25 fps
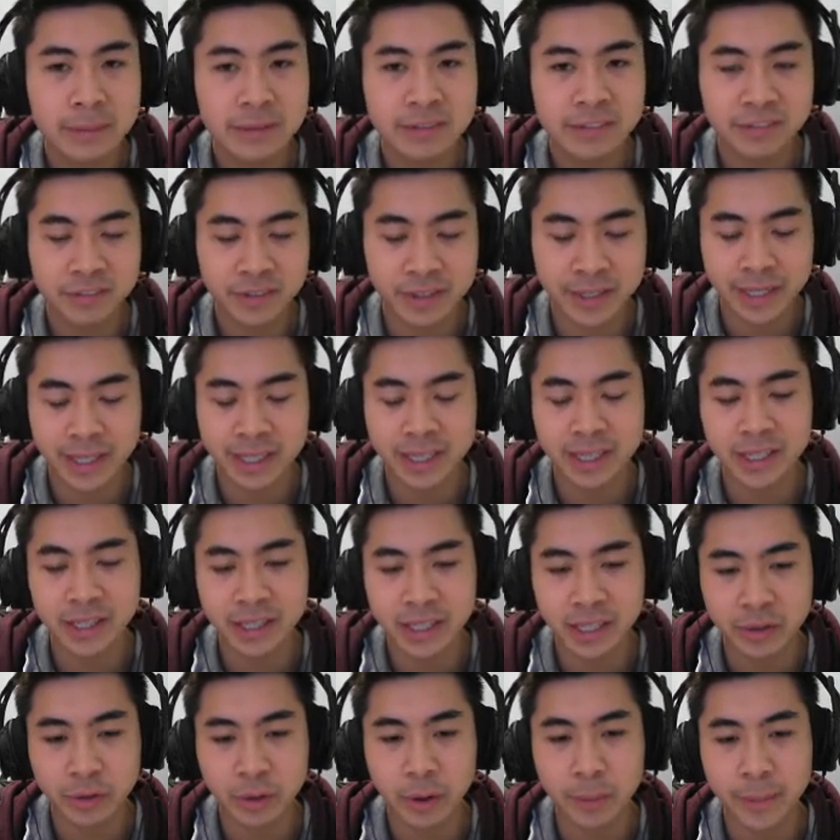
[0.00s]
vanilla
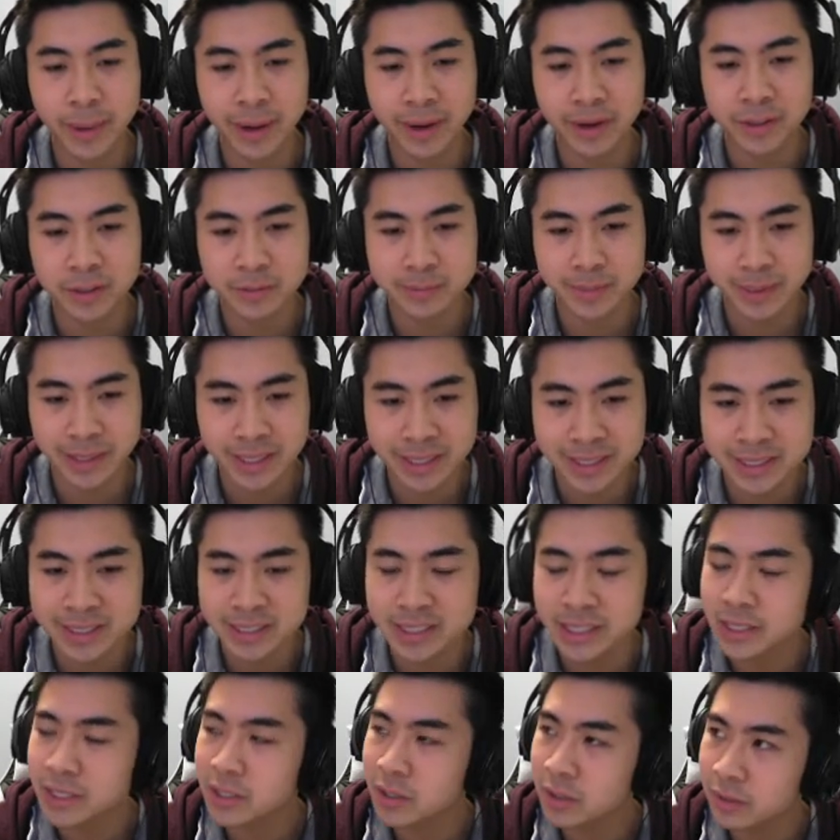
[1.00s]
hero powers, but
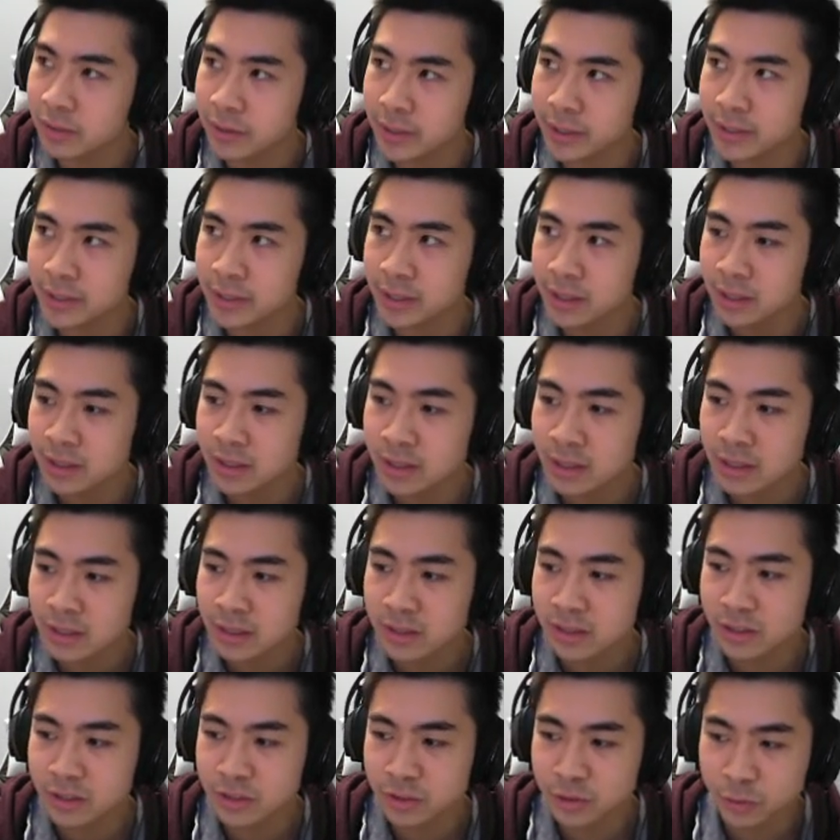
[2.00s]
considering
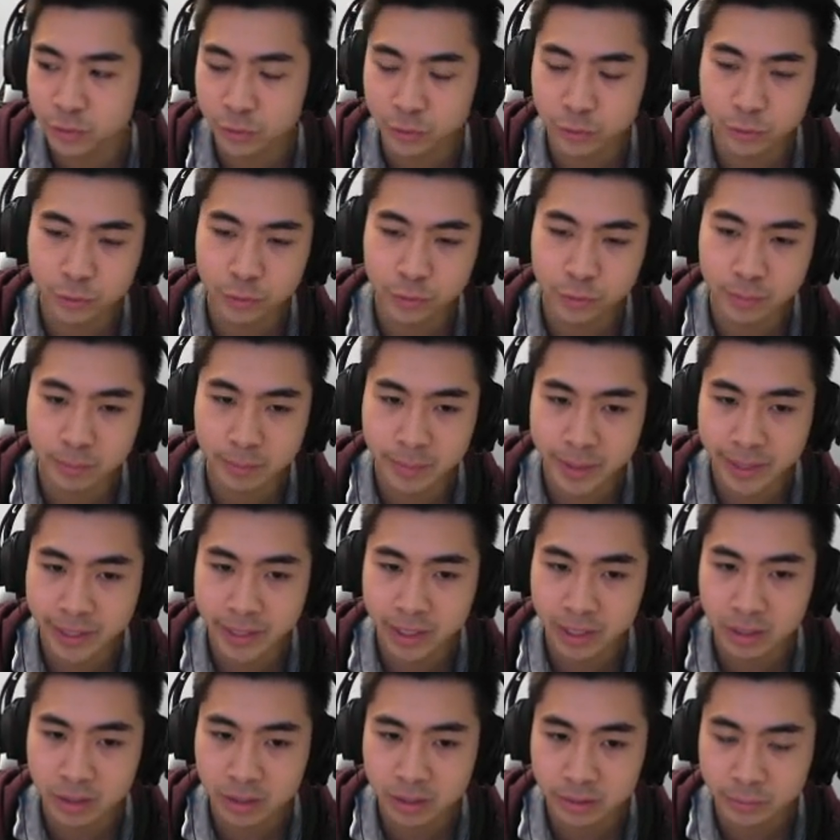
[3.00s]
the new
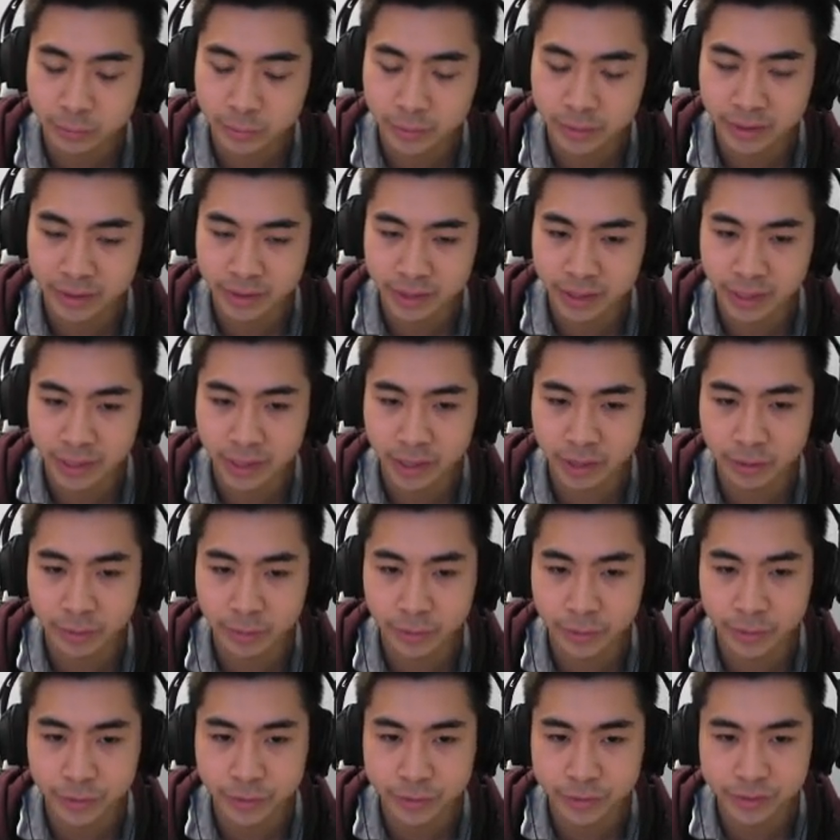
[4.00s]
meta with the
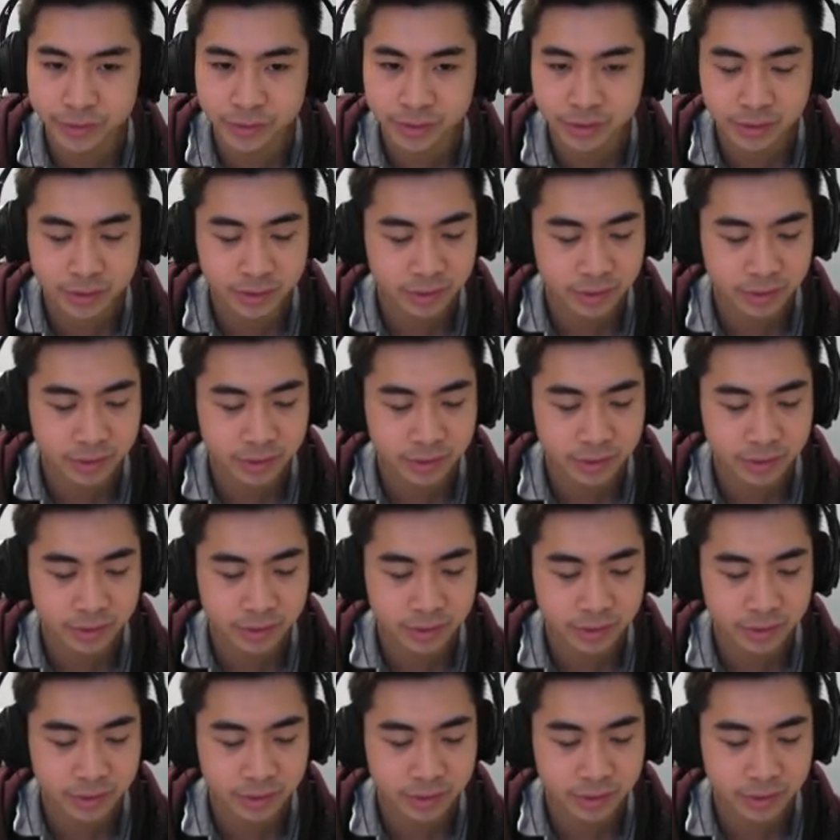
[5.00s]
heroes,